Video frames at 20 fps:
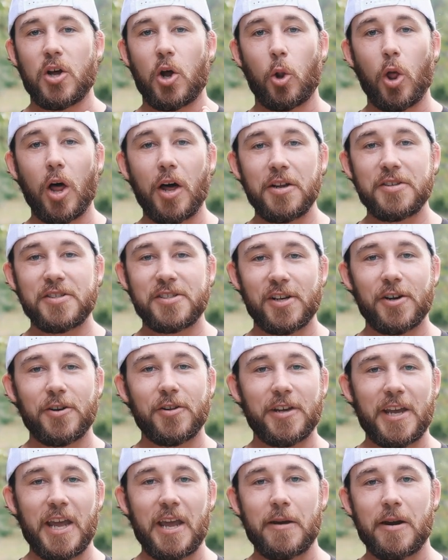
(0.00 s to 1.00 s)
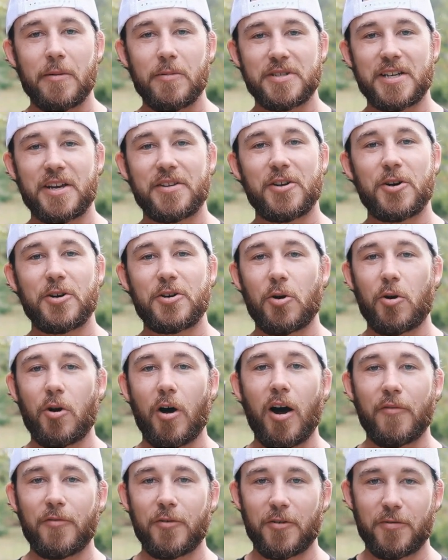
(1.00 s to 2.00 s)
A lot of cellular game cameras out there don't
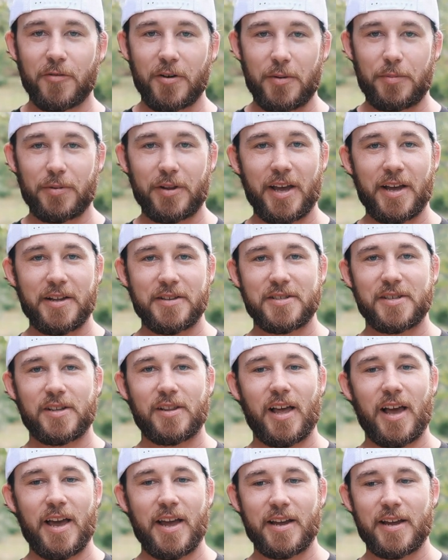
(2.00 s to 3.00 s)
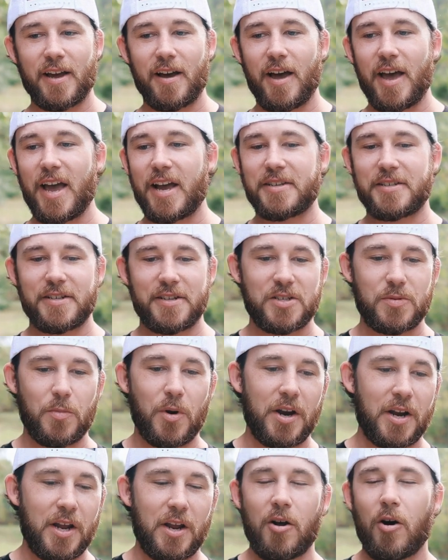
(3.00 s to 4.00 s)
offer free plans, like Exodus
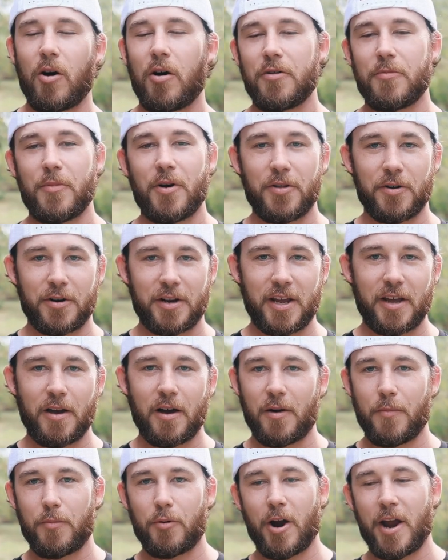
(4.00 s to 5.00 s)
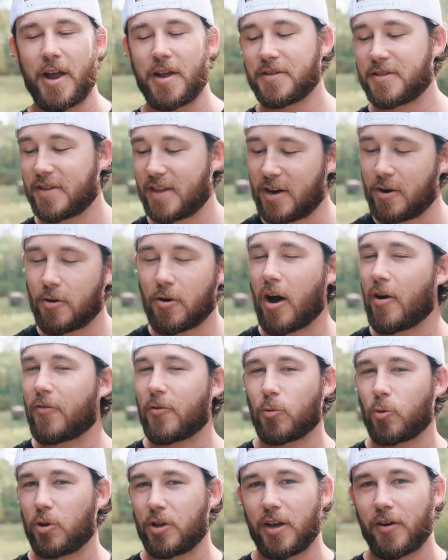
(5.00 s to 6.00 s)
Muddy and all them other brands. They don't
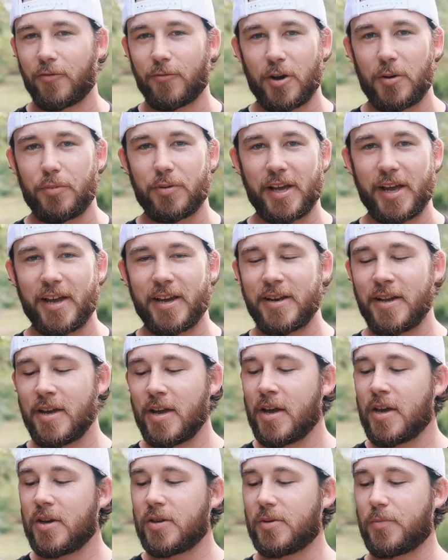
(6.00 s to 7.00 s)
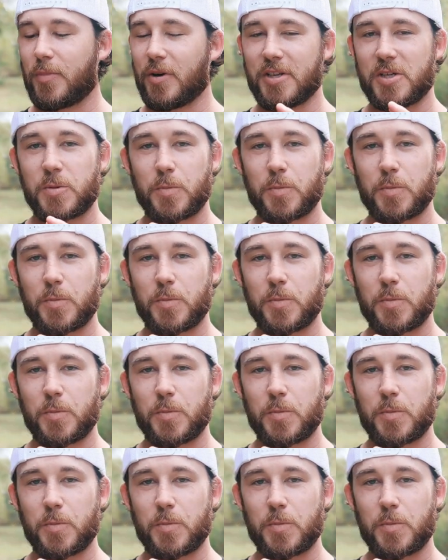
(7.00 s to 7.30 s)
offer really a free plan, but